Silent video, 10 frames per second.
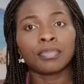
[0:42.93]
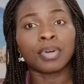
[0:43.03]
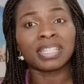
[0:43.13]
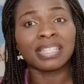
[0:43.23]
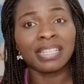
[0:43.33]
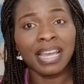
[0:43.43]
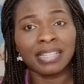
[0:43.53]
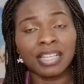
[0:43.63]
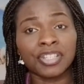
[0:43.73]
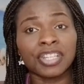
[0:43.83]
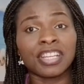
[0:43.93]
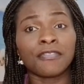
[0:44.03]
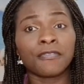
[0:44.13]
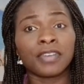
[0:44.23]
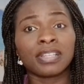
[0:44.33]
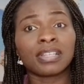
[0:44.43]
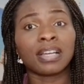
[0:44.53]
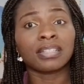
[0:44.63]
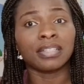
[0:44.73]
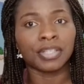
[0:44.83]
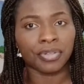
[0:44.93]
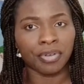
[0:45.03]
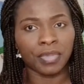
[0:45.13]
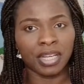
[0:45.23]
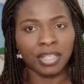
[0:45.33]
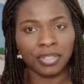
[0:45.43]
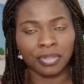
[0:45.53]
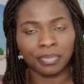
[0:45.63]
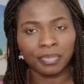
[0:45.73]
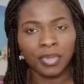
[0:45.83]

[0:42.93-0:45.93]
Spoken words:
But yet, she dey face discrimination.